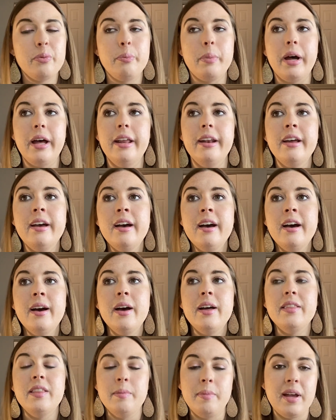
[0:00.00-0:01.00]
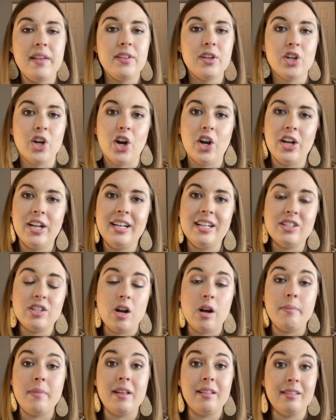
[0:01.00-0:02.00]
but the bathing garden is
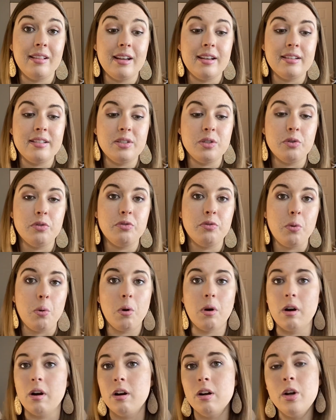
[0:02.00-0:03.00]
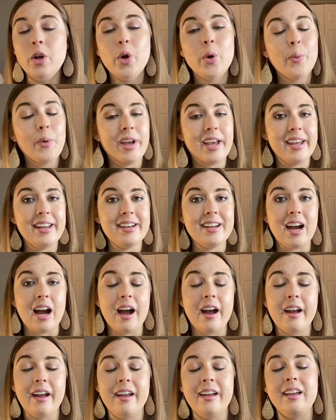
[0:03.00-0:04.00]
on my list for when
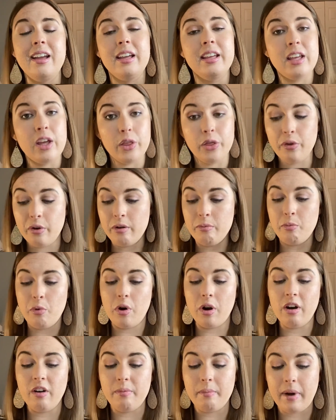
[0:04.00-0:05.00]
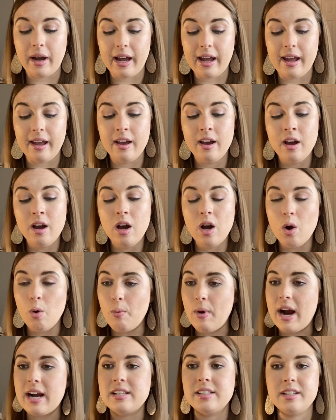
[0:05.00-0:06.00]
I get through more of my
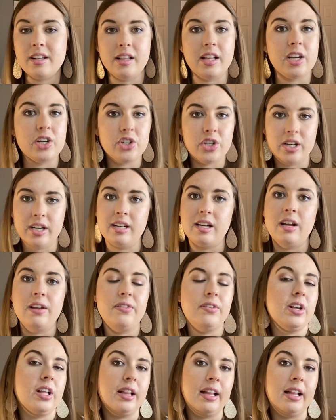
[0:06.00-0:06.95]
wax collection and I feel